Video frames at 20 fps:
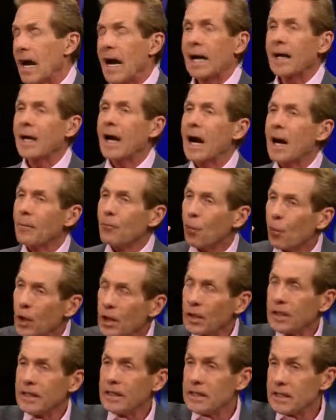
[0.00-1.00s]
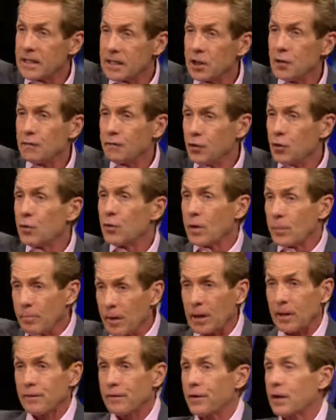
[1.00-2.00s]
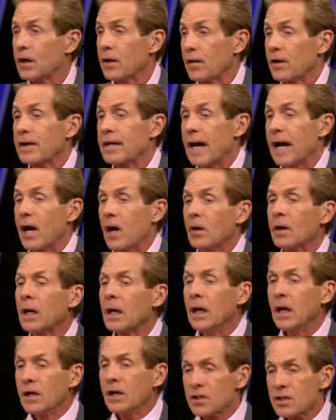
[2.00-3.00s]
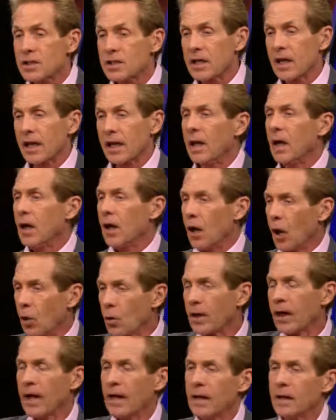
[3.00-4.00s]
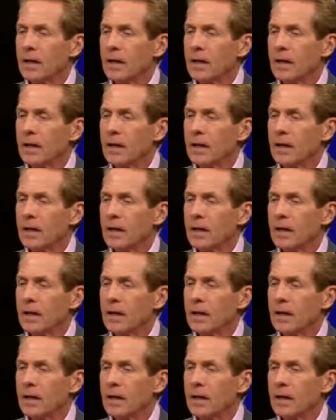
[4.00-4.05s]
I'm willing to give you the benefit of the doubt to say, okay,